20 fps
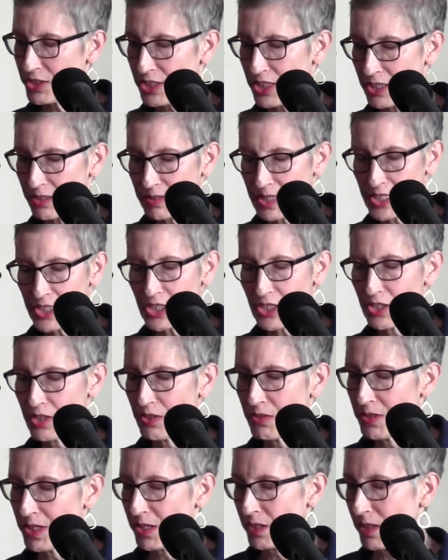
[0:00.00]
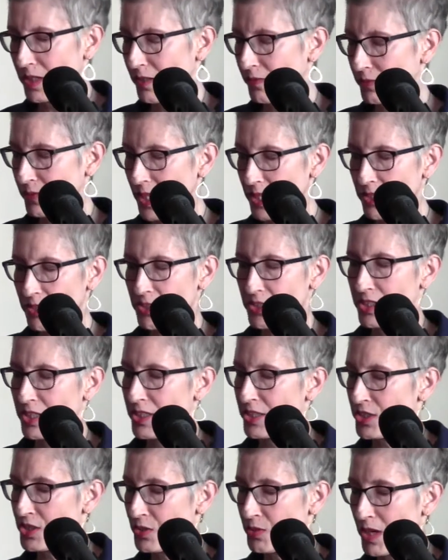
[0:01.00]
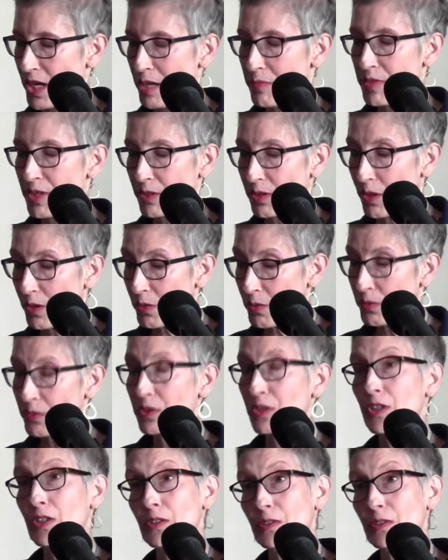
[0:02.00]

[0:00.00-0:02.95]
generation new narrative writers to describe their own